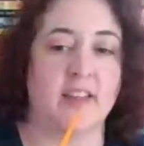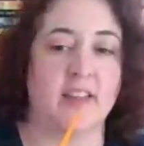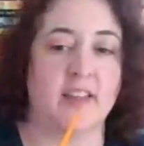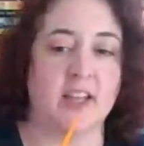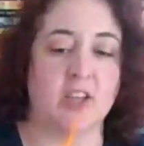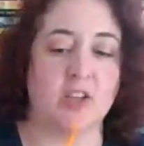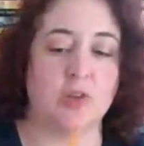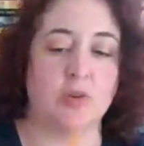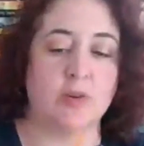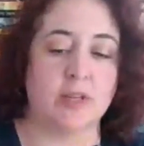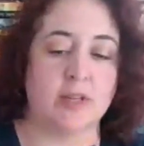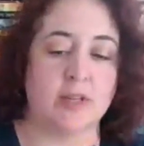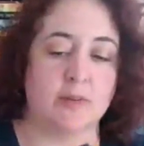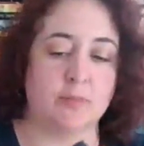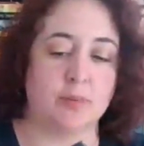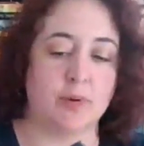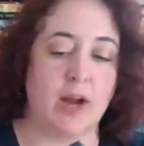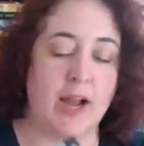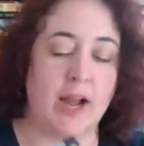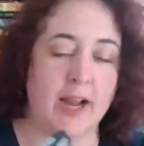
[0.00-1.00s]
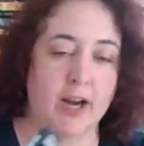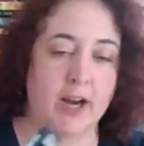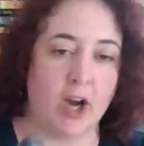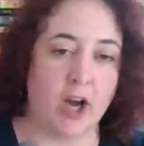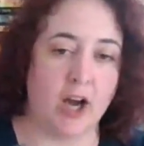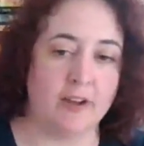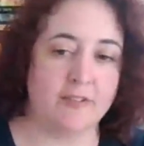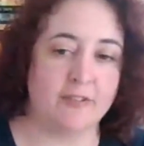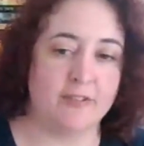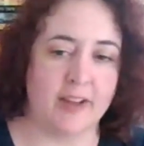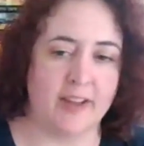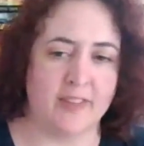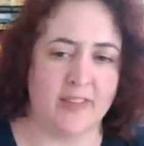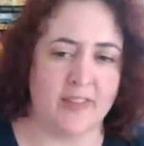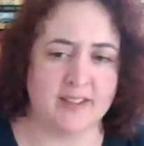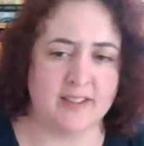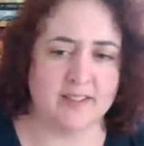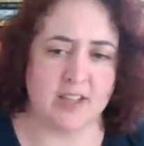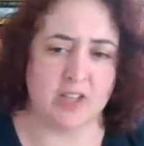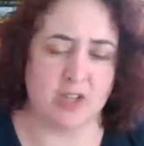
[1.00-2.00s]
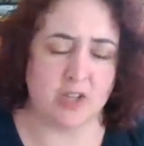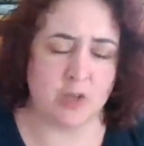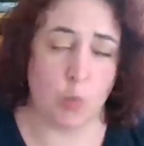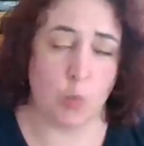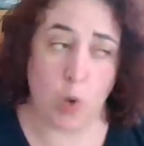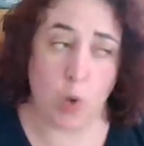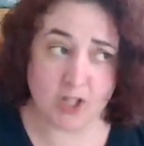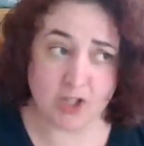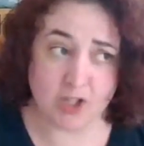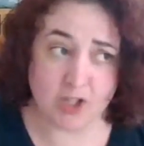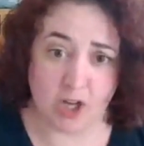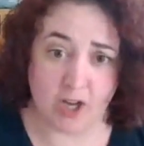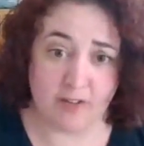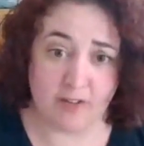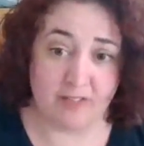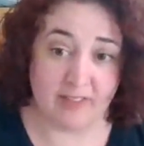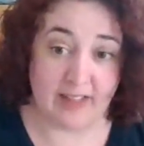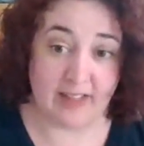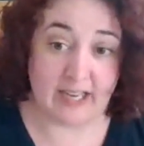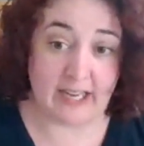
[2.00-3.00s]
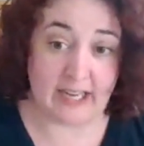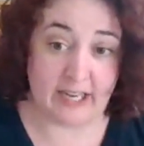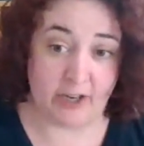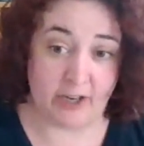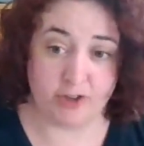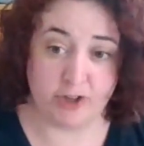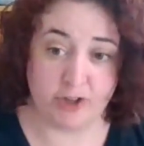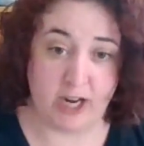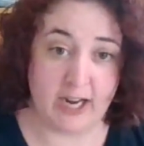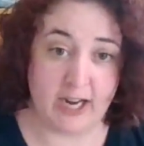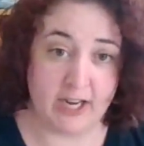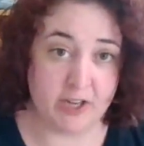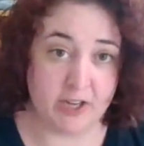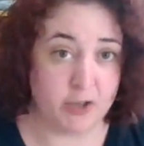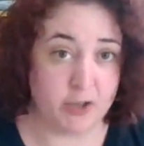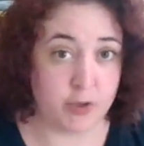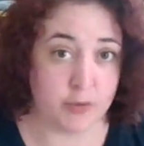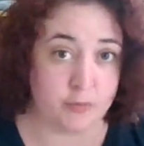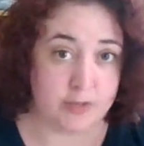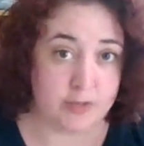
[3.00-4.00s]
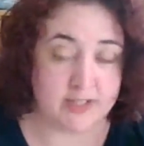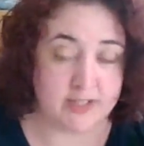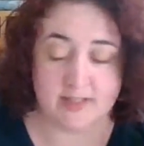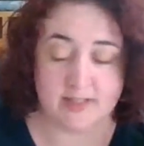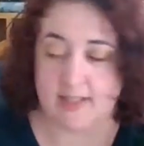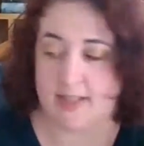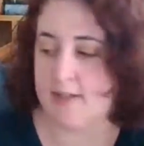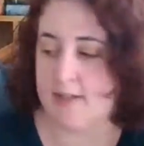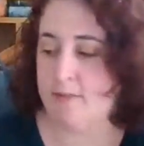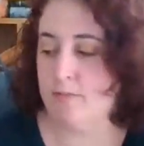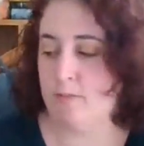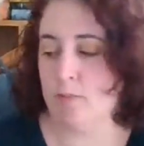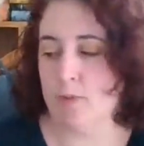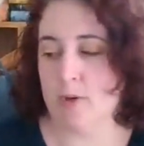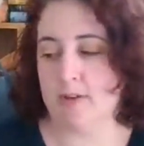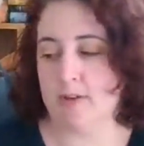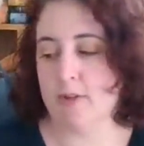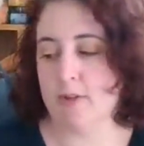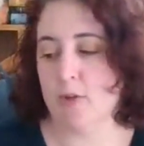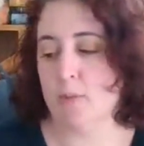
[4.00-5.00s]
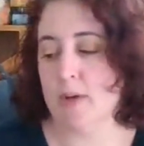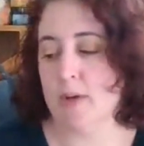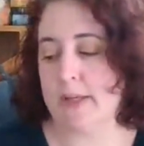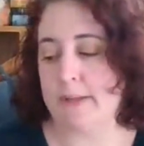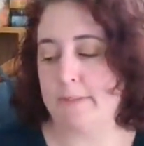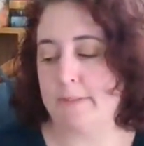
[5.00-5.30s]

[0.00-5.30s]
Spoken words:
Like you can pry it off, and they say you can wash it off and let it air dry, and you can re-stick it wherever you want it.